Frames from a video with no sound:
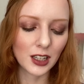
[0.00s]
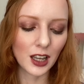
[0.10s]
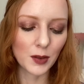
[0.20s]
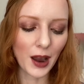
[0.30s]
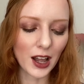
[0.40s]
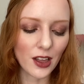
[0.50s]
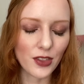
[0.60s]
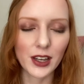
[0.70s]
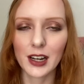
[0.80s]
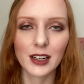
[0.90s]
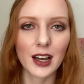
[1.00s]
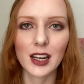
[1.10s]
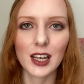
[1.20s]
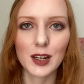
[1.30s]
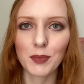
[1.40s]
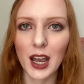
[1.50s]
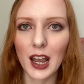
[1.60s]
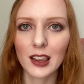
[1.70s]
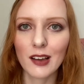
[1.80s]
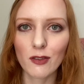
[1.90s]
the palette that ignited my
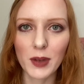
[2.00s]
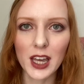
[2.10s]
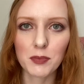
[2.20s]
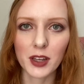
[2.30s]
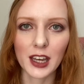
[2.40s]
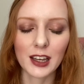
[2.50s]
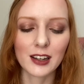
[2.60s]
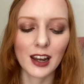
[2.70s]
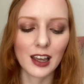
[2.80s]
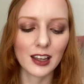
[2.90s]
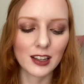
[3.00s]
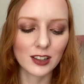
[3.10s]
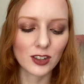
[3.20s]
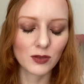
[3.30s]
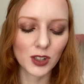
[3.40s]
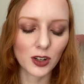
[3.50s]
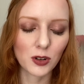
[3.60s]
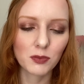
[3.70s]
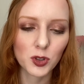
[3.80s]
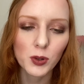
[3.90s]
love of makeup again in, you know,
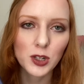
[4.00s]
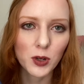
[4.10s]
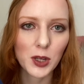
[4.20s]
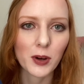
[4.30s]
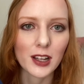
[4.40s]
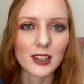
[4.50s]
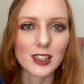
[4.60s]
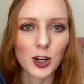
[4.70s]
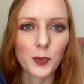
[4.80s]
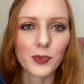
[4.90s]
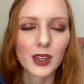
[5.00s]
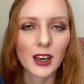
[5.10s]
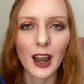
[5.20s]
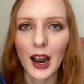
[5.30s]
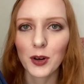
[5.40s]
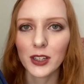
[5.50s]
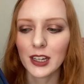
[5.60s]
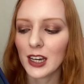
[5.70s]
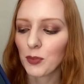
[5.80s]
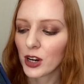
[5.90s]
2021. So I
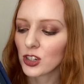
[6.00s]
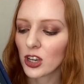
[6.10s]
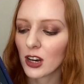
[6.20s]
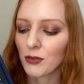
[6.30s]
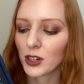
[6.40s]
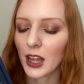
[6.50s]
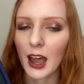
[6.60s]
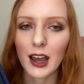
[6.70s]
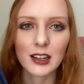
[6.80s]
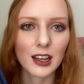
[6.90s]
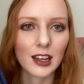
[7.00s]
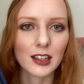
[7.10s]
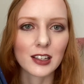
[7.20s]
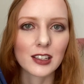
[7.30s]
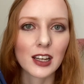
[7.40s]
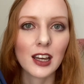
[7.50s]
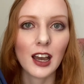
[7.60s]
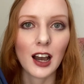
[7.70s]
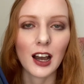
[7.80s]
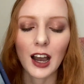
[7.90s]
really appreciate it for that. And
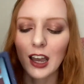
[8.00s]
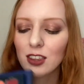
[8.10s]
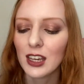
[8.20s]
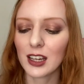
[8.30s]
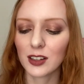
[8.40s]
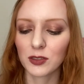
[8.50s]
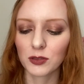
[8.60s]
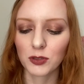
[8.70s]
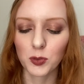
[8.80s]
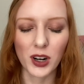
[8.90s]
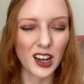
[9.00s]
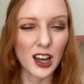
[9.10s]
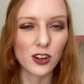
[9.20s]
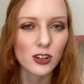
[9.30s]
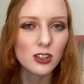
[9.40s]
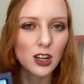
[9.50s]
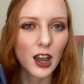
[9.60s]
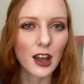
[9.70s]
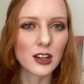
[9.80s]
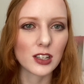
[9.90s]
I think from what I
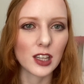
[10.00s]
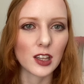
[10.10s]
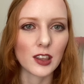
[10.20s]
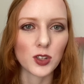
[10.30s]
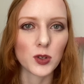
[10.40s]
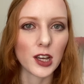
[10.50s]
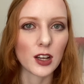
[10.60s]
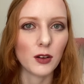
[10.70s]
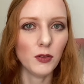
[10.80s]
understand that this is like